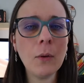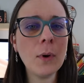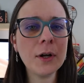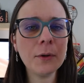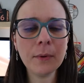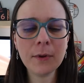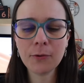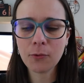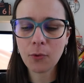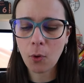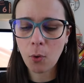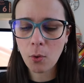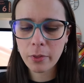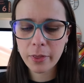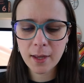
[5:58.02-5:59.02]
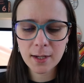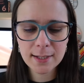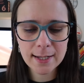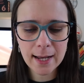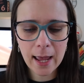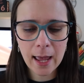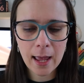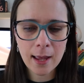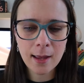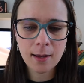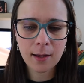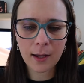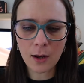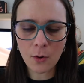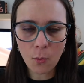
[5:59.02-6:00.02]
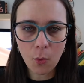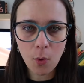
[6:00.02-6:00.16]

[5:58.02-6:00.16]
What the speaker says: want to read through the whole thing today in